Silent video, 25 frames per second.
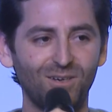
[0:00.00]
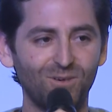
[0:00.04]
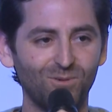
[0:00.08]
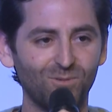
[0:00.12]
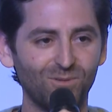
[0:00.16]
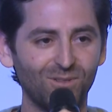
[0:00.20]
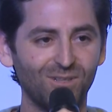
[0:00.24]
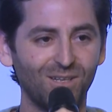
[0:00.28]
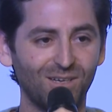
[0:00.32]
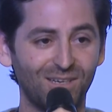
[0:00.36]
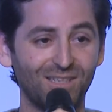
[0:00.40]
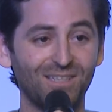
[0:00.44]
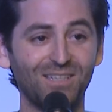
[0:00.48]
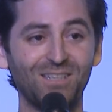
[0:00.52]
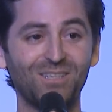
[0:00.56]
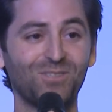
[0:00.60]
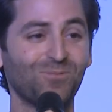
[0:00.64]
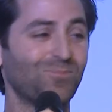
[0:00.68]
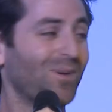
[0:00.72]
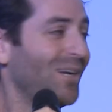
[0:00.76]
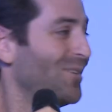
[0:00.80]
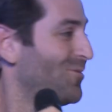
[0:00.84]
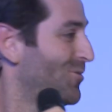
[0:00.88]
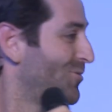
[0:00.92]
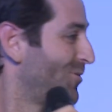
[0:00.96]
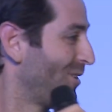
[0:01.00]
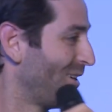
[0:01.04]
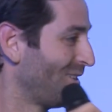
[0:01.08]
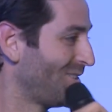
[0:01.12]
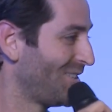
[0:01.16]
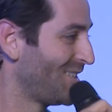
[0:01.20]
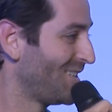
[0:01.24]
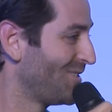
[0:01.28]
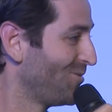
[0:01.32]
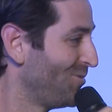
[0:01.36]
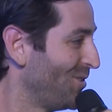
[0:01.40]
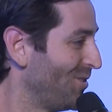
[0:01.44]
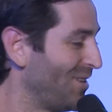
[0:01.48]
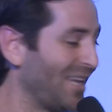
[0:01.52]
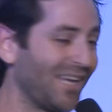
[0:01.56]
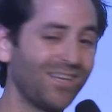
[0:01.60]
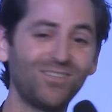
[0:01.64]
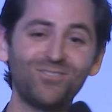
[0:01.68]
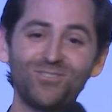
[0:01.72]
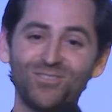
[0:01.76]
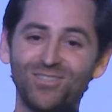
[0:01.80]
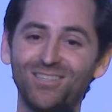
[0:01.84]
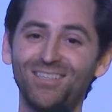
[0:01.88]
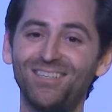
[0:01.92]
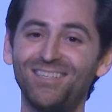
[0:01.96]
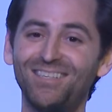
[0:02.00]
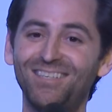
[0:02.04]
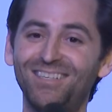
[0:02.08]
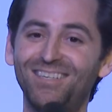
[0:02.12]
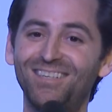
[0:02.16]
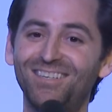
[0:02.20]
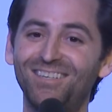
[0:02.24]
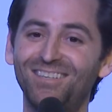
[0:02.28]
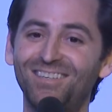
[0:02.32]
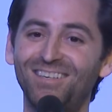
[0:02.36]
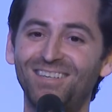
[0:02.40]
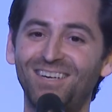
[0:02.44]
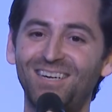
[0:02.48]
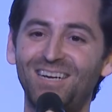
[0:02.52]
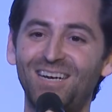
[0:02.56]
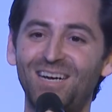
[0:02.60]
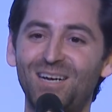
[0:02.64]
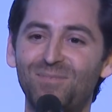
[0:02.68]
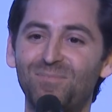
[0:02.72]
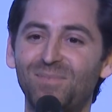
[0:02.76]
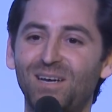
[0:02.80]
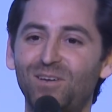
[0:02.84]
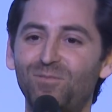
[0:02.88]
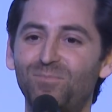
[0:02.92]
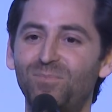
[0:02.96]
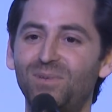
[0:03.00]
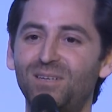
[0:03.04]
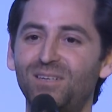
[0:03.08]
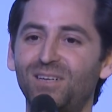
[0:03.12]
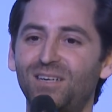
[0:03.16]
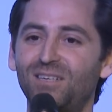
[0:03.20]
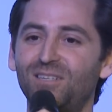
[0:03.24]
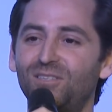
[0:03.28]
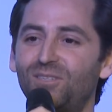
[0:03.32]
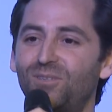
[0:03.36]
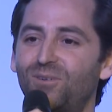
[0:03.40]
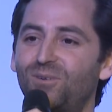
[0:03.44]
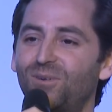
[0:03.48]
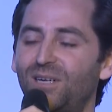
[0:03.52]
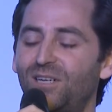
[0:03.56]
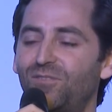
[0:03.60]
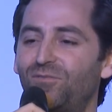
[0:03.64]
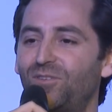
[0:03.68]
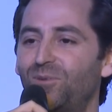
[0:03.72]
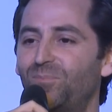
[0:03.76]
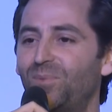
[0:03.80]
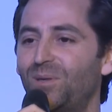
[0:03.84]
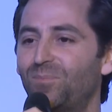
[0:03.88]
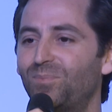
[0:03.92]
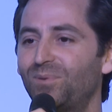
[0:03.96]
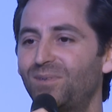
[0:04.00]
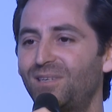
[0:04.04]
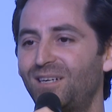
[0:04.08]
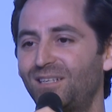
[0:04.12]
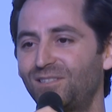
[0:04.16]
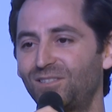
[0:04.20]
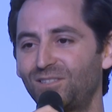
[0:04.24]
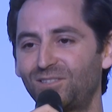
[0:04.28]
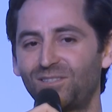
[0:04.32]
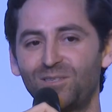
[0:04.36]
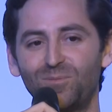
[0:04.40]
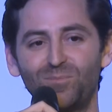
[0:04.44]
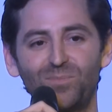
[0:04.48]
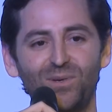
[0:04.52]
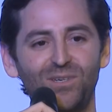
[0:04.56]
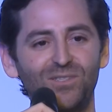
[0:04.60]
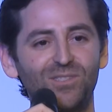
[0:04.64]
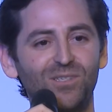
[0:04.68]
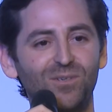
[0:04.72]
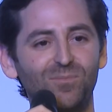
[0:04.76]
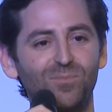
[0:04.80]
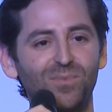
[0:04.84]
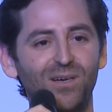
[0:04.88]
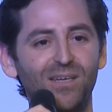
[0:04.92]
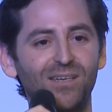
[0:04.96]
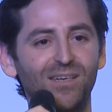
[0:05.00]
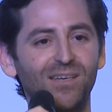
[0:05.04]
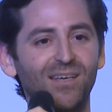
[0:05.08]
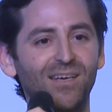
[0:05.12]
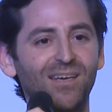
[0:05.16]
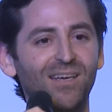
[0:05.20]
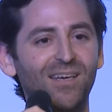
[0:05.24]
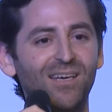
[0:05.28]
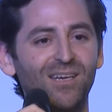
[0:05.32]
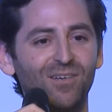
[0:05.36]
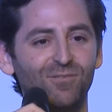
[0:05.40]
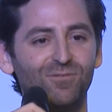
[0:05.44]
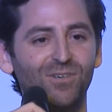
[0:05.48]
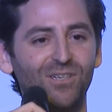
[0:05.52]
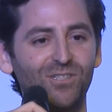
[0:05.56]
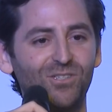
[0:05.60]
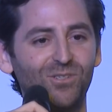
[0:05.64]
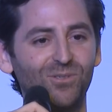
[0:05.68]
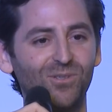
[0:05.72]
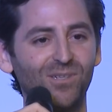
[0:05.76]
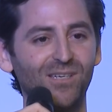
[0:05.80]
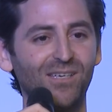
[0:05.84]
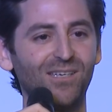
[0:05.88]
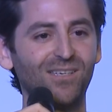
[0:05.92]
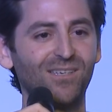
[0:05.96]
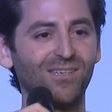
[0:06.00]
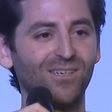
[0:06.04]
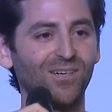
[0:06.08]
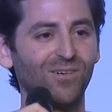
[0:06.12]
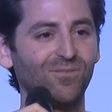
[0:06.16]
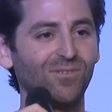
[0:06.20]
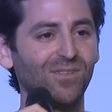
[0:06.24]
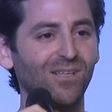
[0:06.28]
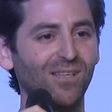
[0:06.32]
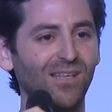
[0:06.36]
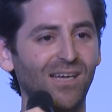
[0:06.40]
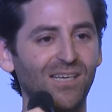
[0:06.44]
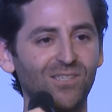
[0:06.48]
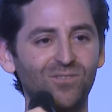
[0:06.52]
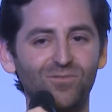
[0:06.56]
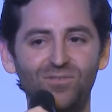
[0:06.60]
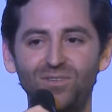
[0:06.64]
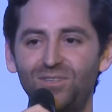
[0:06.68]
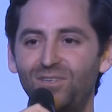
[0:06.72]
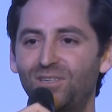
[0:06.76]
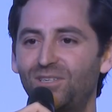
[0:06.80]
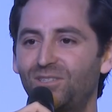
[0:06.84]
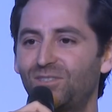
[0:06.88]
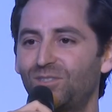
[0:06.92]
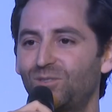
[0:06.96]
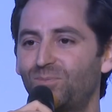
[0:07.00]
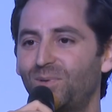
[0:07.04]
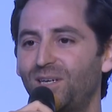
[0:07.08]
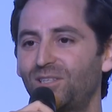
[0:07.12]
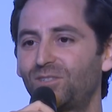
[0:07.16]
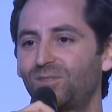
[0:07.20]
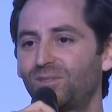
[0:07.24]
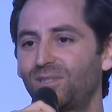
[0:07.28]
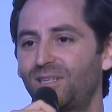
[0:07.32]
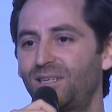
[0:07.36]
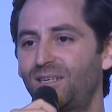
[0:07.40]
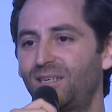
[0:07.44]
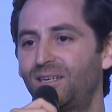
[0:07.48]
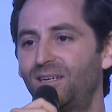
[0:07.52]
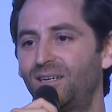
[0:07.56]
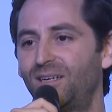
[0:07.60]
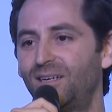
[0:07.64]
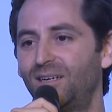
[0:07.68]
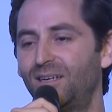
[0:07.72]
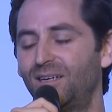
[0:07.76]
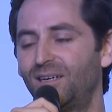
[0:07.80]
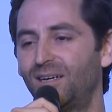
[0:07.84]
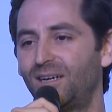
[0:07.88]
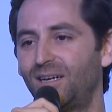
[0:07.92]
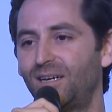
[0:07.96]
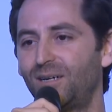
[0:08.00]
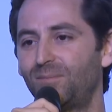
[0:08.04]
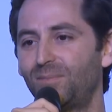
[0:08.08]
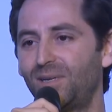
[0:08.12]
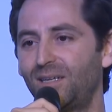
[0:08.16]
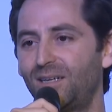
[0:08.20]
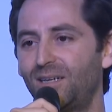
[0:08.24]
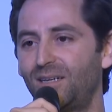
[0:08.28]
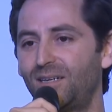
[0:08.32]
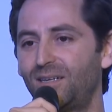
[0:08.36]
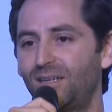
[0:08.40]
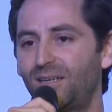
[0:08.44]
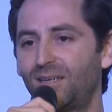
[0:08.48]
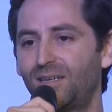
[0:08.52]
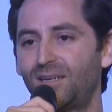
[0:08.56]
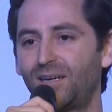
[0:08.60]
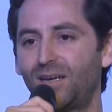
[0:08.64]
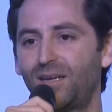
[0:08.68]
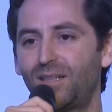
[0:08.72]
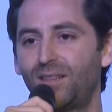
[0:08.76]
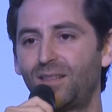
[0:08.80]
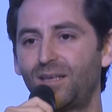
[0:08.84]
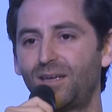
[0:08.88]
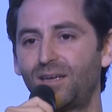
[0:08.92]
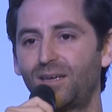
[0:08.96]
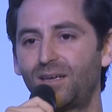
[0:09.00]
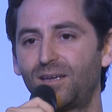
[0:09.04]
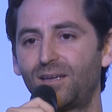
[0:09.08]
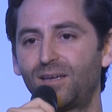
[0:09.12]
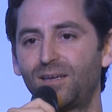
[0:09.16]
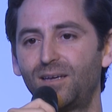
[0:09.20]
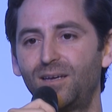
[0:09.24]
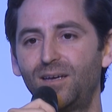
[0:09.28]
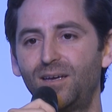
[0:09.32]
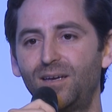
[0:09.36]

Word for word: Look, this is my first few days here. I've been talking to quite a few people, not just in person, but virtually over the last few years, especially in India. And I think